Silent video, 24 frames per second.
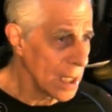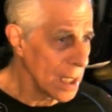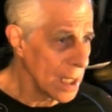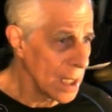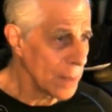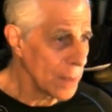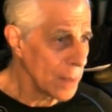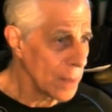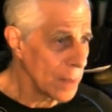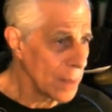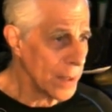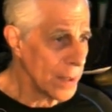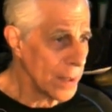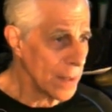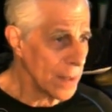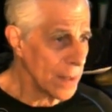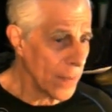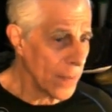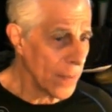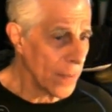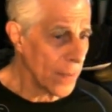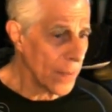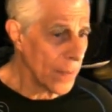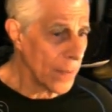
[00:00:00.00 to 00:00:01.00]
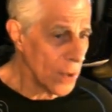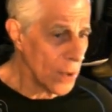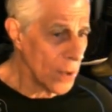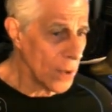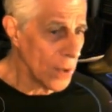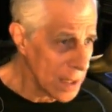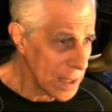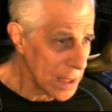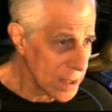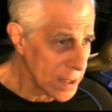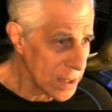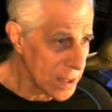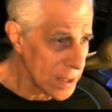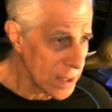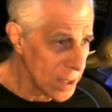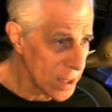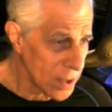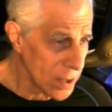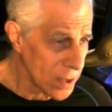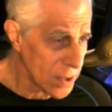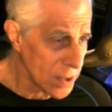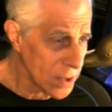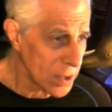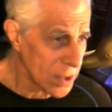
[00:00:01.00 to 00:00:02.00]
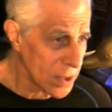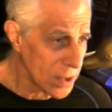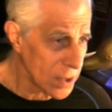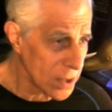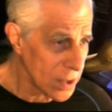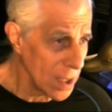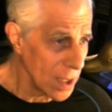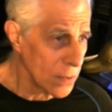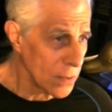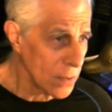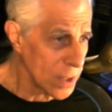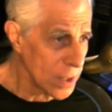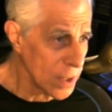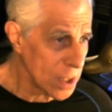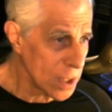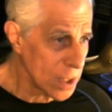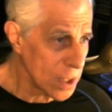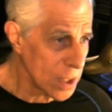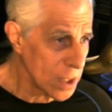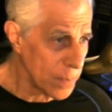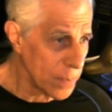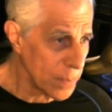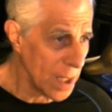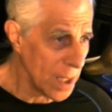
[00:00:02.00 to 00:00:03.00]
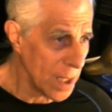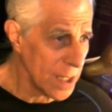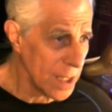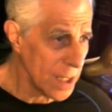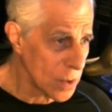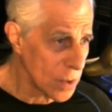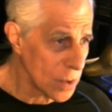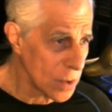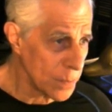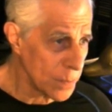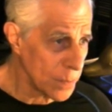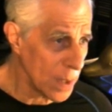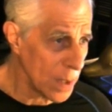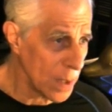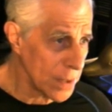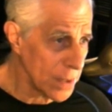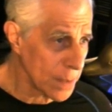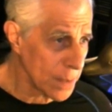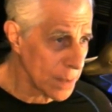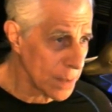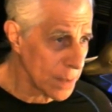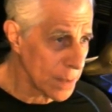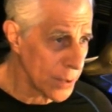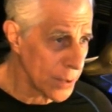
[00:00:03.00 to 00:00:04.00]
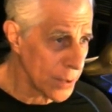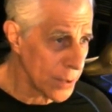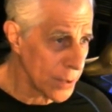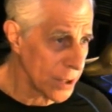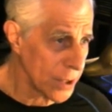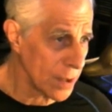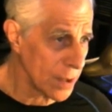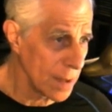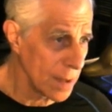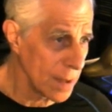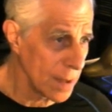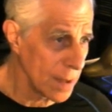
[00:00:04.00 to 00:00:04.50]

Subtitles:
But those politicians respond to public pressure.